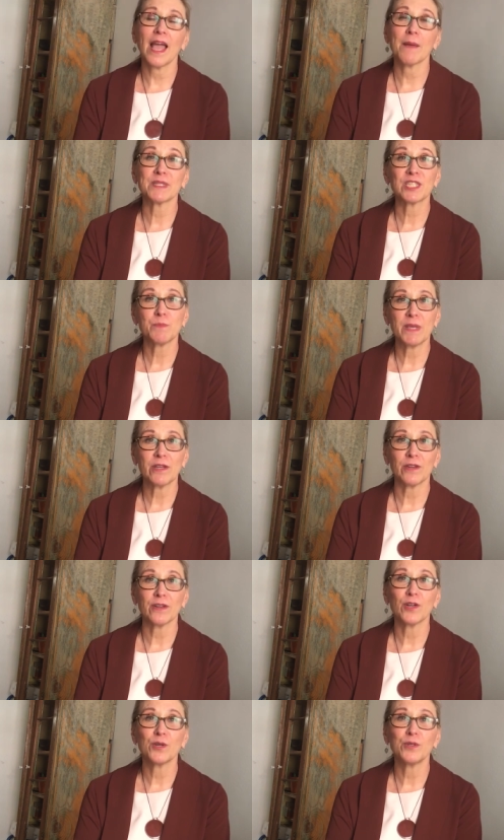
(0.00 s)
am a
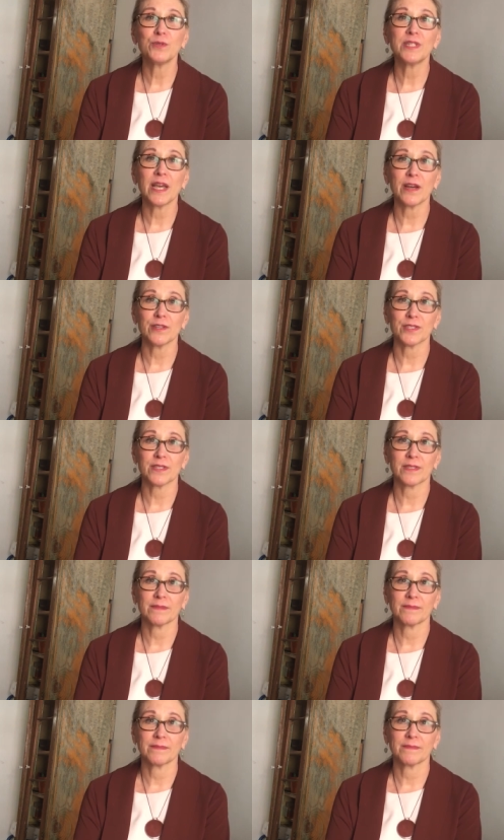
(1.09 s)
speaker who dares.